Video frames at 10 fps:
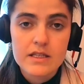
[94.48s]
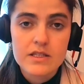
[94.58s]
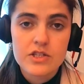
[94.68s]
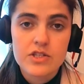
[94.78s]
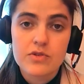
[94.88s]

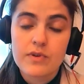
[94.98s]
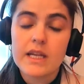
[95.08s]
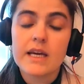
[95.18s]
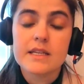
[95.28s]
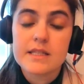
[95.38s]
is just to
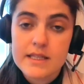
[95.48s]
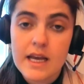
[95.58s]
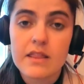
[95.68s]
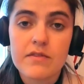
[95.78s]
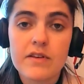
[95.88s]
really
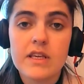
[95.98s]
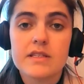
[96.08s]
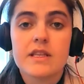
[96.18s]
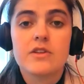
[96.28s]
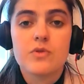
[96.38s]
understand the
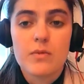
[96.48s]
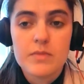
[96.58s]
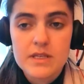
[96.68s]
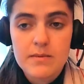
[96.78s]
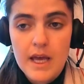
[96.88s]
fees that you are
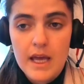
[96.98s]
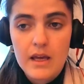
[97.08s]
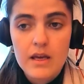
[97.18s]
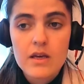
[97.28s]
busy paying.